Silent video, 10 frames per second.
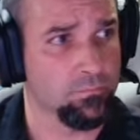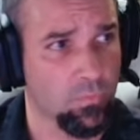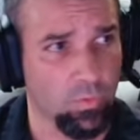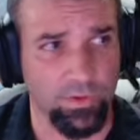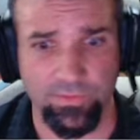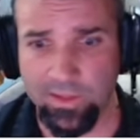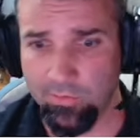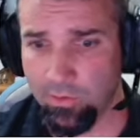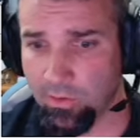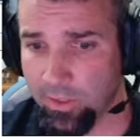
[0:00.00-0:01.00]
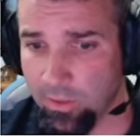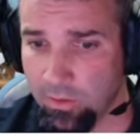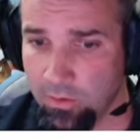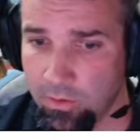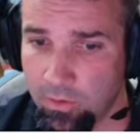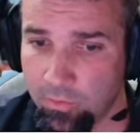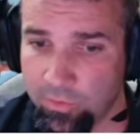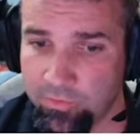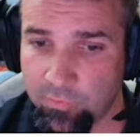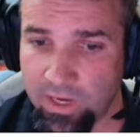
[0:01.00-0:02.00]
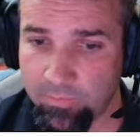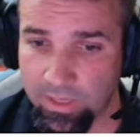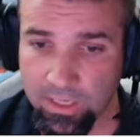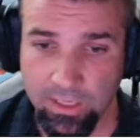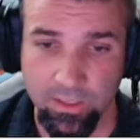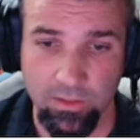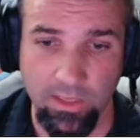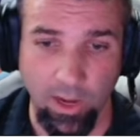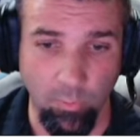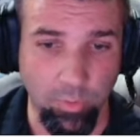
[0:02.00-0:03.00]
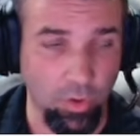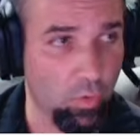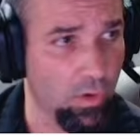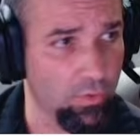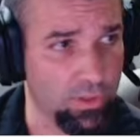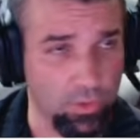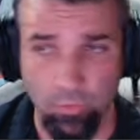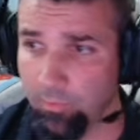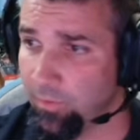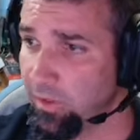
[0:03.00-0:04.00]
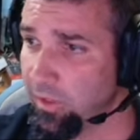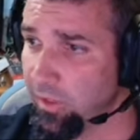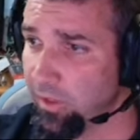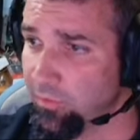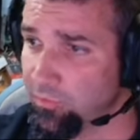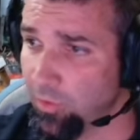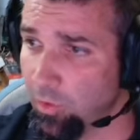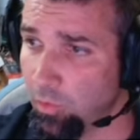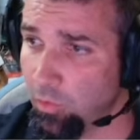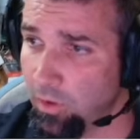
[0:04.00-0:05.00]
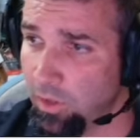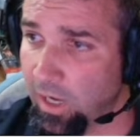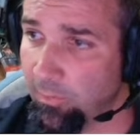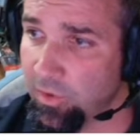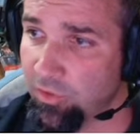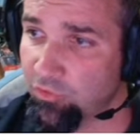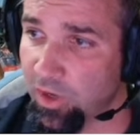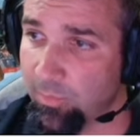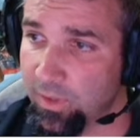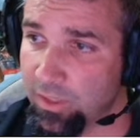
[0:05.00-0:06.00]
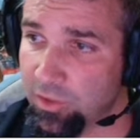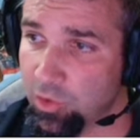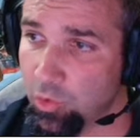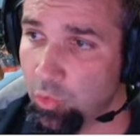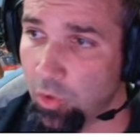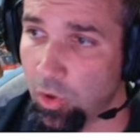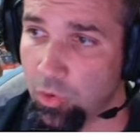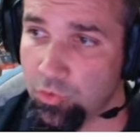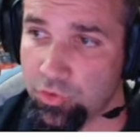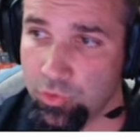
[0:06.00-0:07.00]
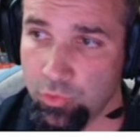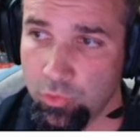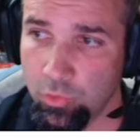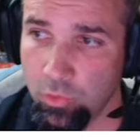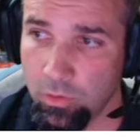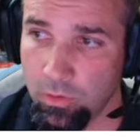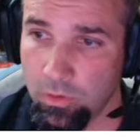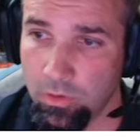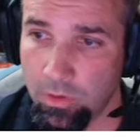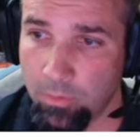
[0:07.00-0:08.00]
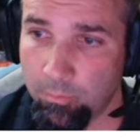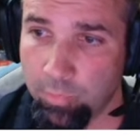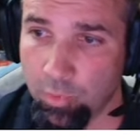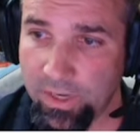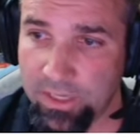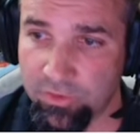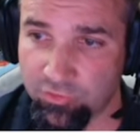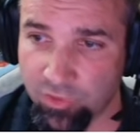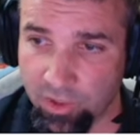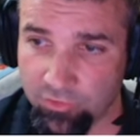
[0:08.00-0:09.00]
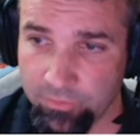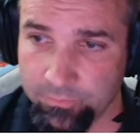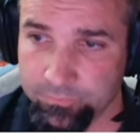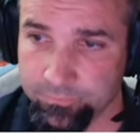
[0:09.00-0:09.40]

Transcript: What does that look like? Let's grab a output coil Q. So I'm going to drop a Q02 brake instruction